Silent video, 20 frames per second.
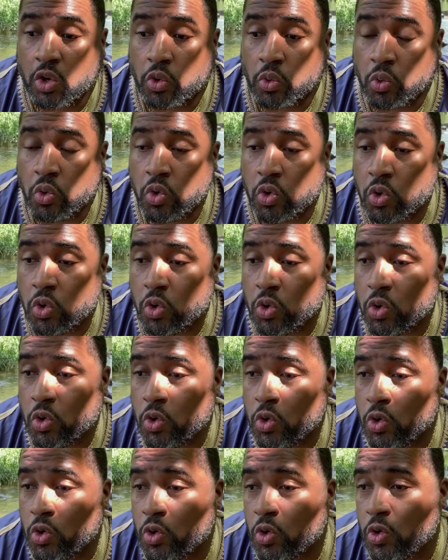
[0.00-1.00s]

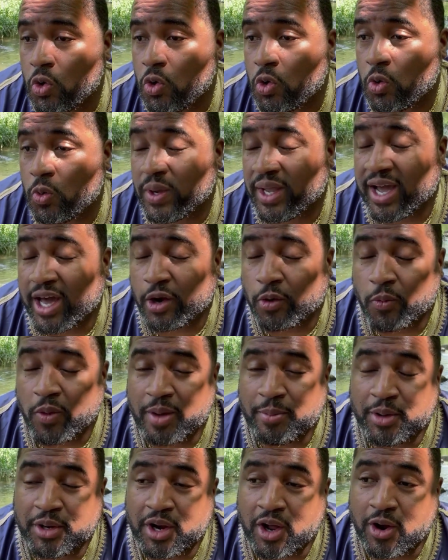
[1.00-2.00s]
Woo, we got a
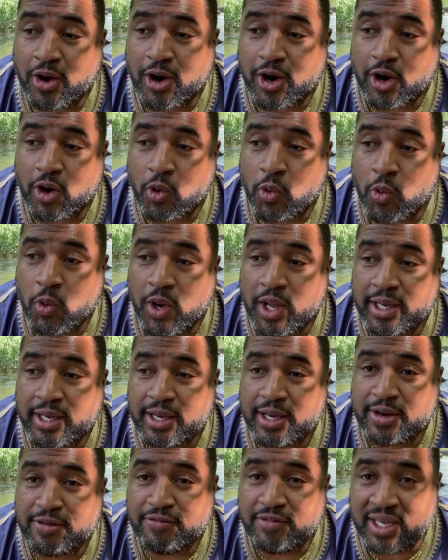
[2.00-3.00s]
webinar
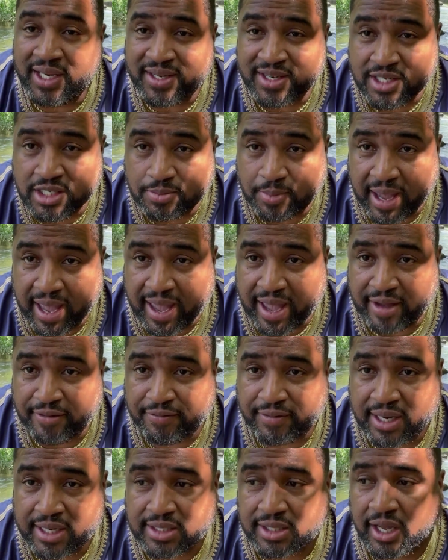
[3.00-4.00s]
on the Venus bath
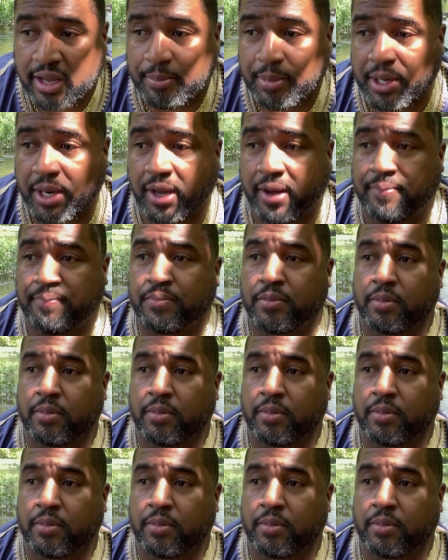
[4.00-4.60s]
that's coming up.